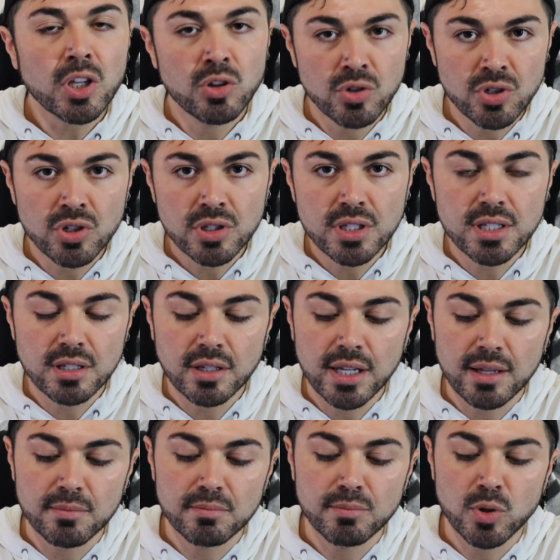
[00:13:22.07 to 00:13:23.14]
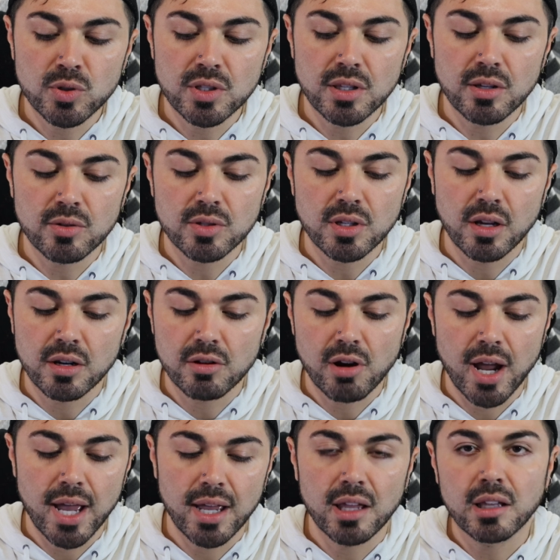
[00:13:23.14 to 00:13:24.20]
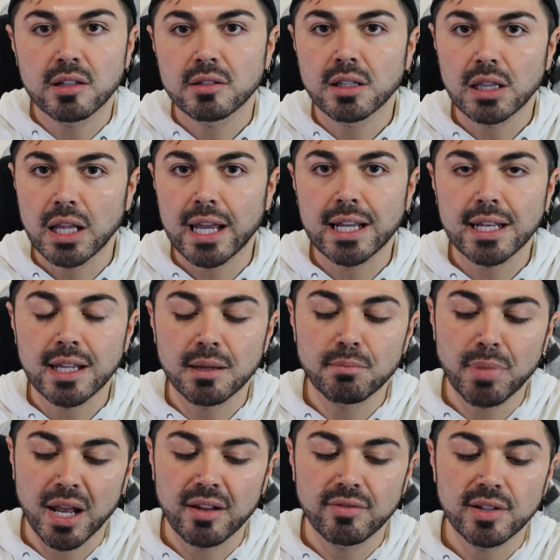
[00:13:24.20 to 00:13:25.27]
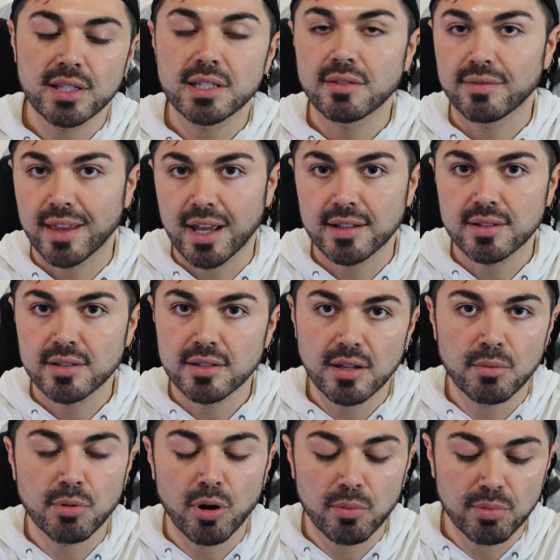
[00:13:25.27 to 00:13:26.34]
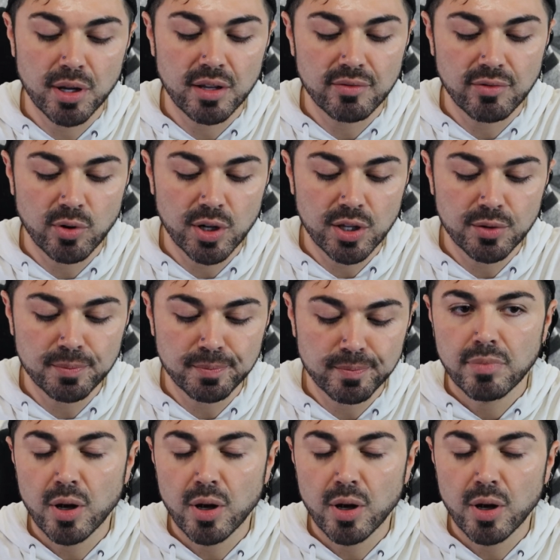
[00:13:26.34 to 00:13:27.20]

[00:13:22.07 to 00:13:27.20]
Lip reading: You should still get most of those under eye lightening benefits if that's appropriate for you,